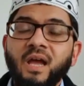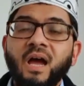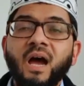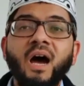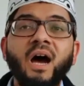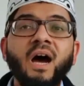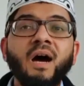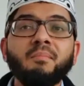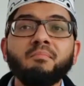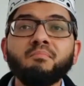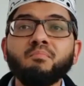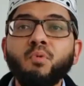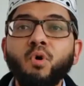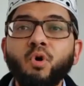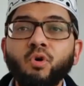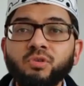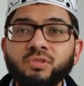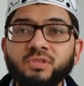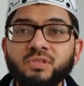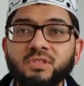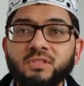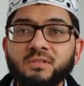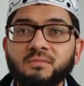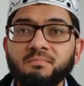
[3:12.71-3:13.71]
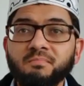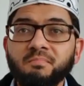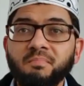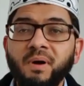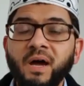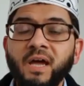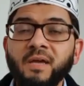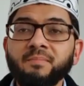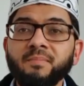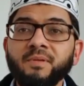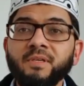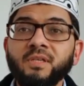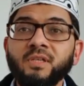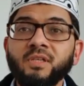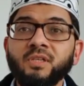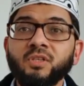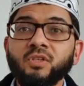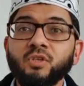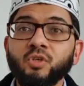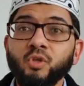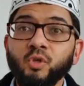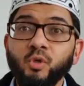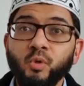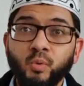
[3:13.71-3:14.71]
Our mosques might be
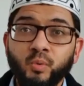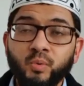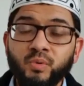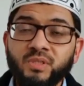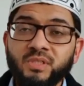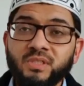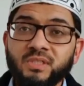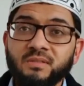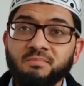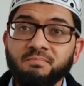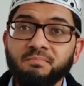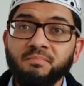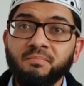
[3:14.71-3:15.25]
closed,